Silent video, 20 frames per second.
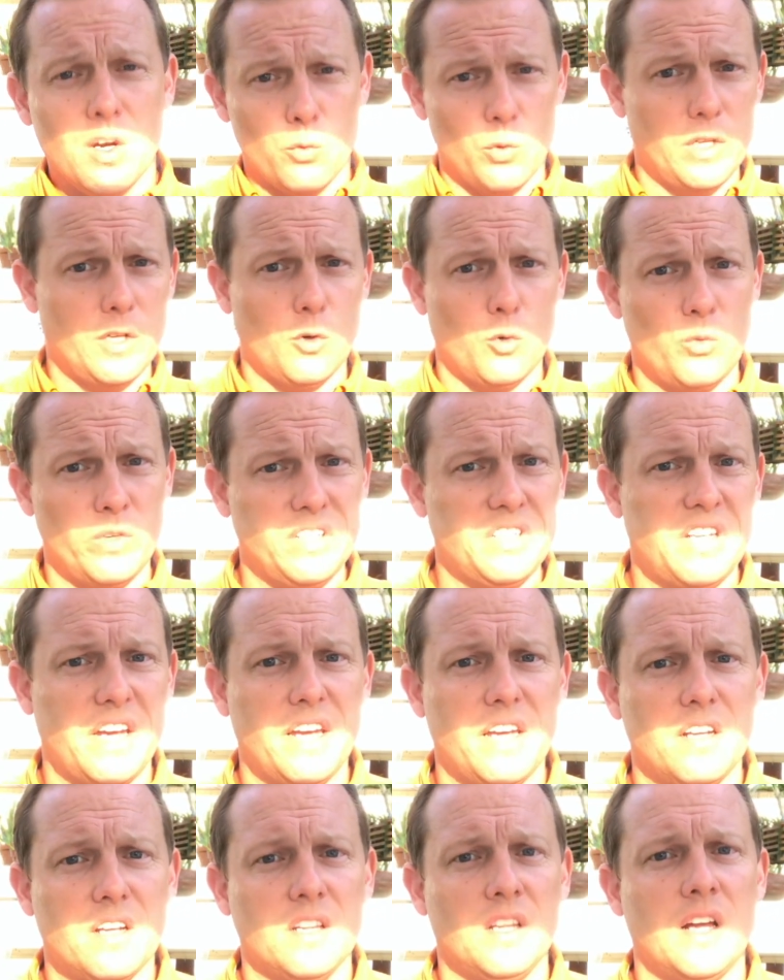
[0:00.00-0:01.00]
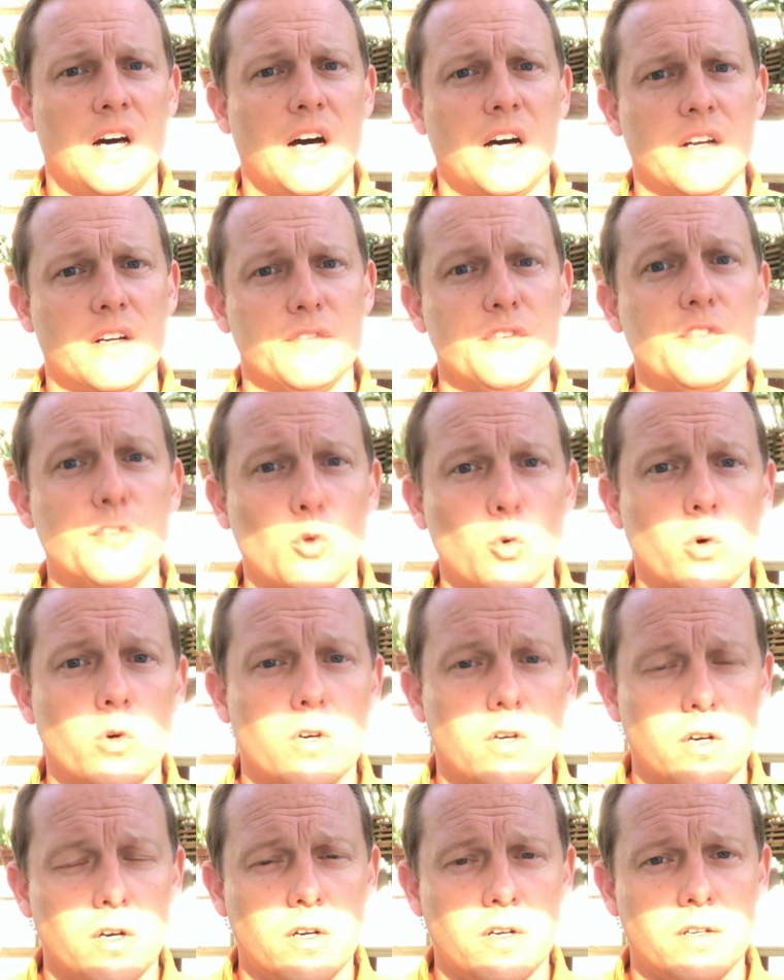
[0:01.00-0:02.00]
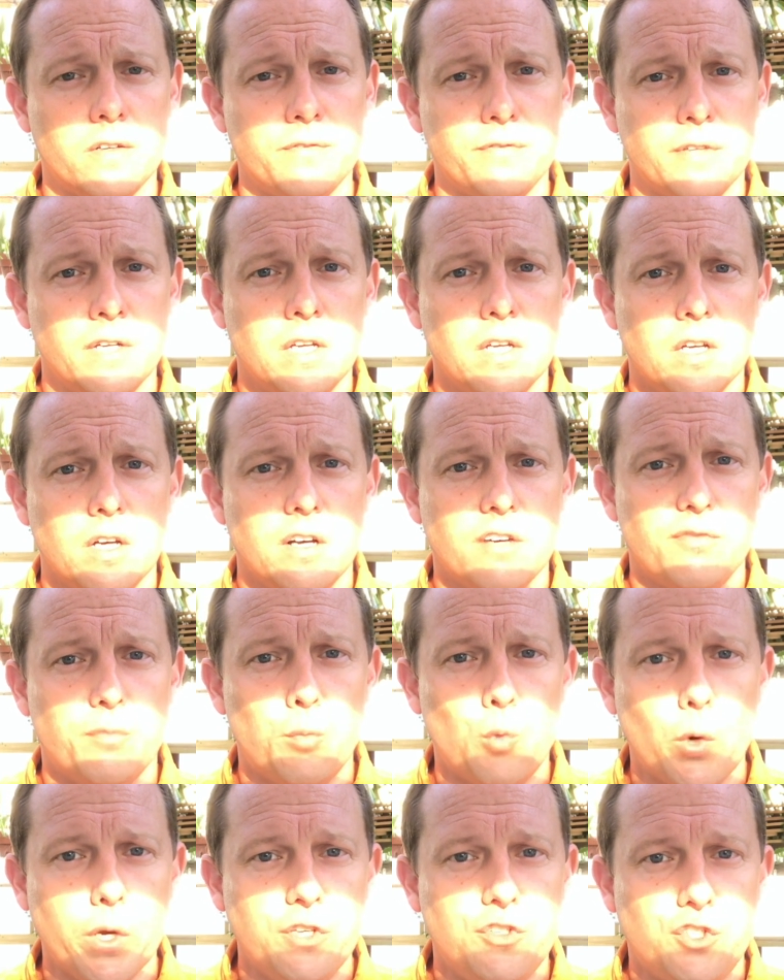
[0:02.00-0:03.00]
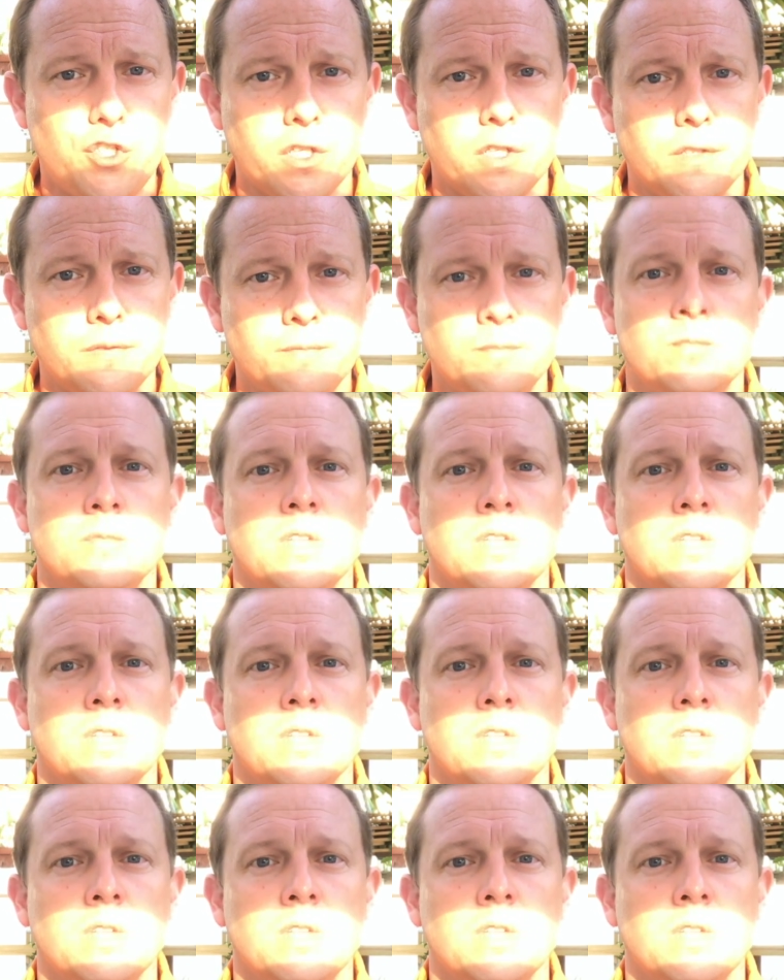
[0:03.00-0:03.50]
It'll retain a lot of moisture,